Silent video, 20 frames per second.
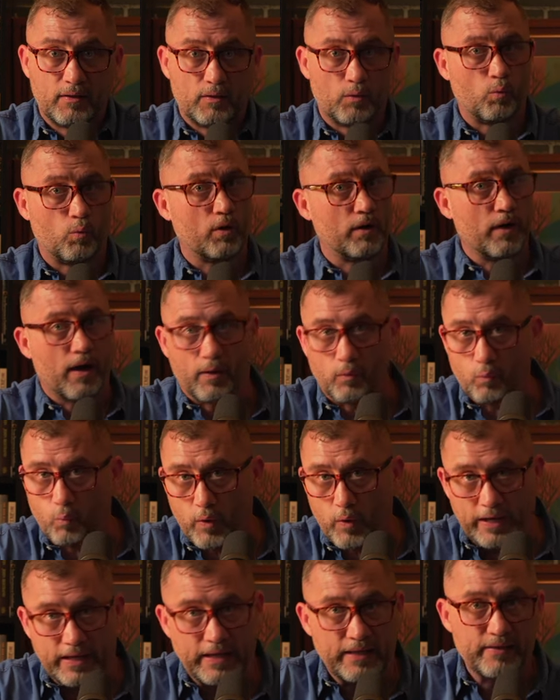We're not
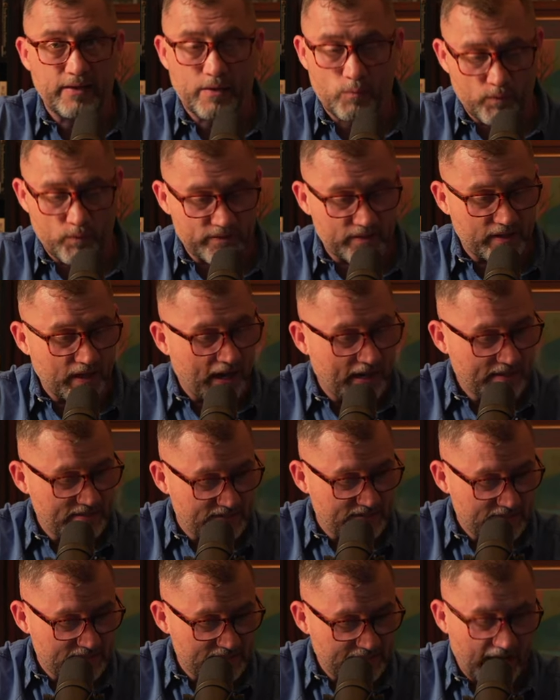winning them with God's
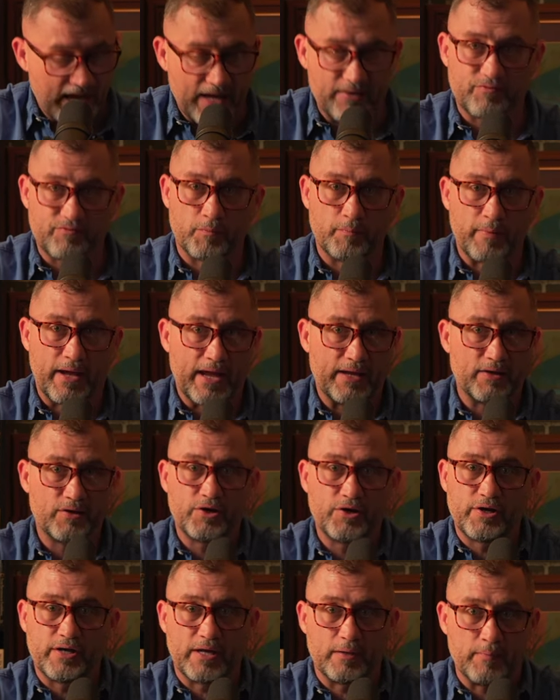design for
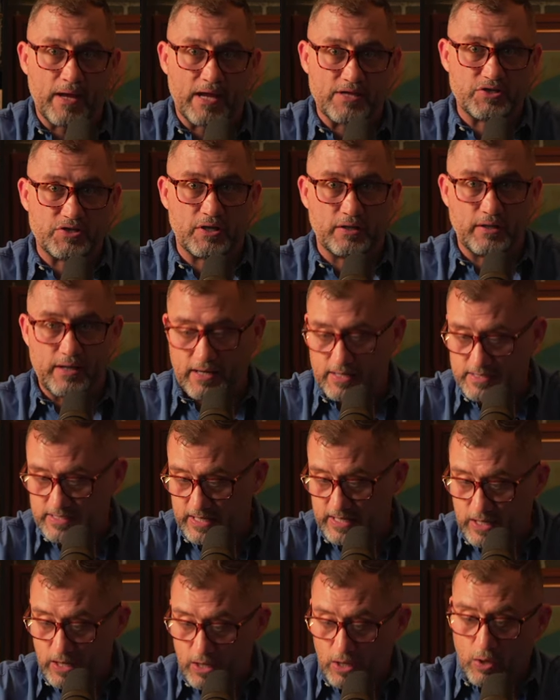manhood and
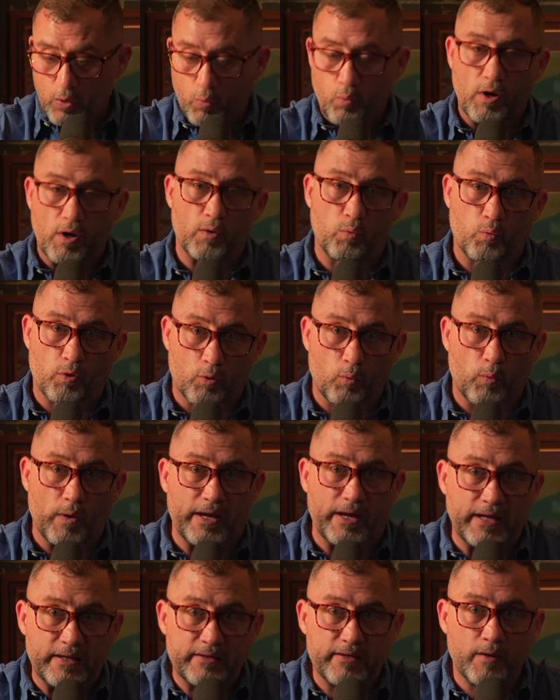masculinity. What we're
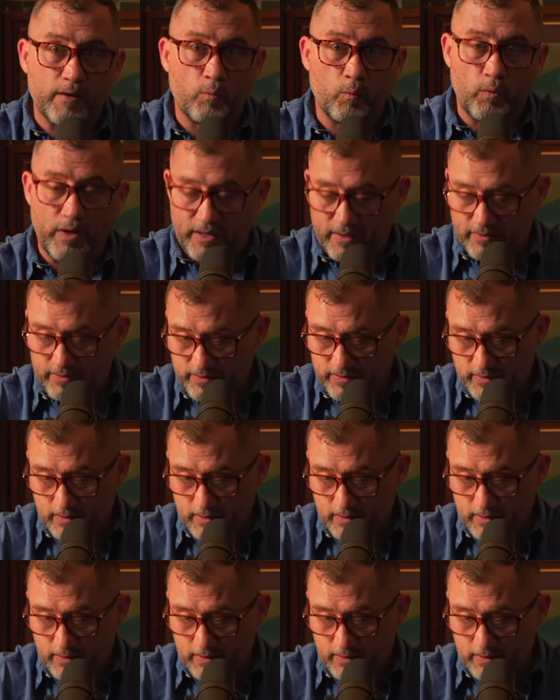winning them with